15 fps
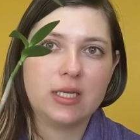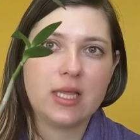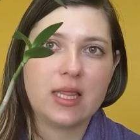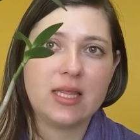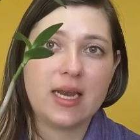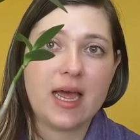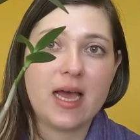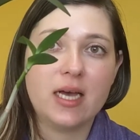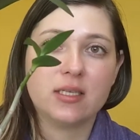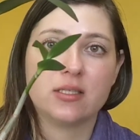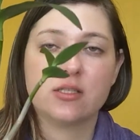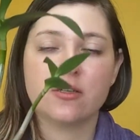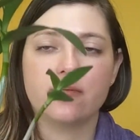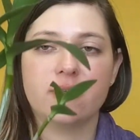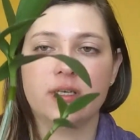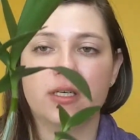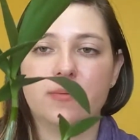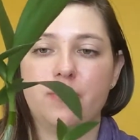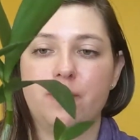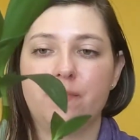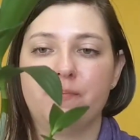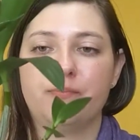than the rest of
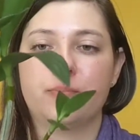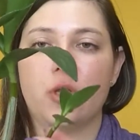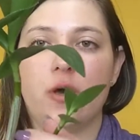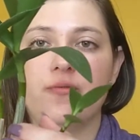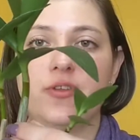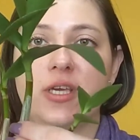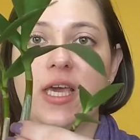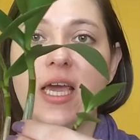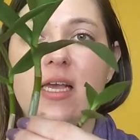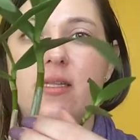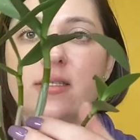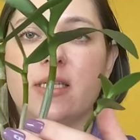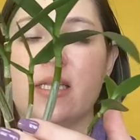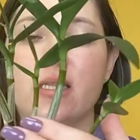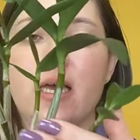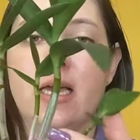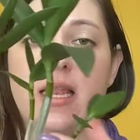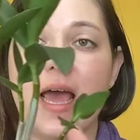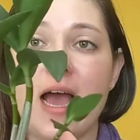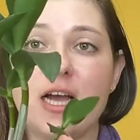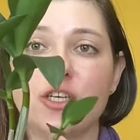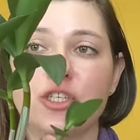the canes, and
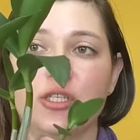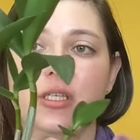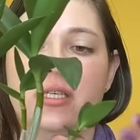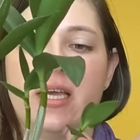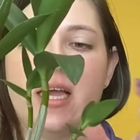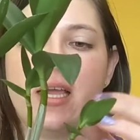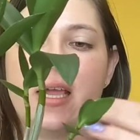actually it can